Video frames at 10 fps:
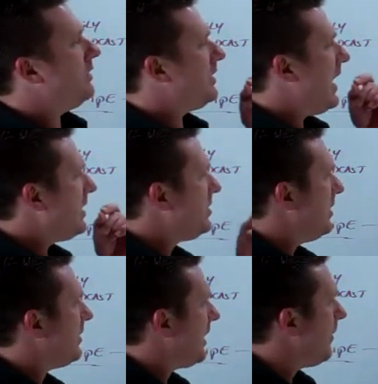You guys need
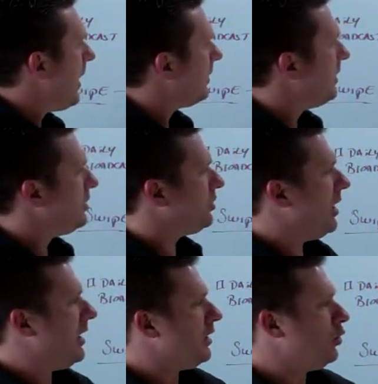to think about this.
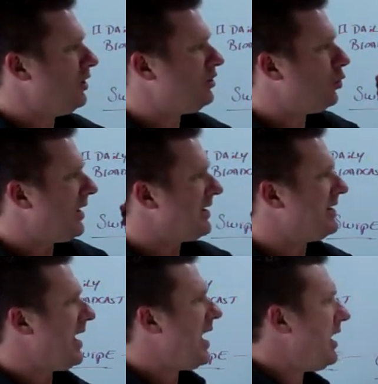You need to
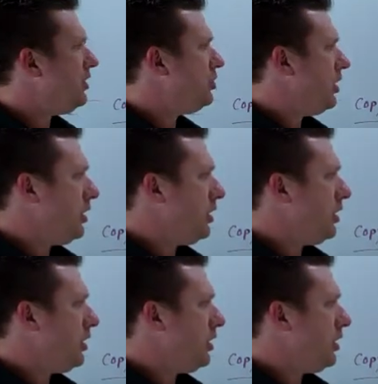engage.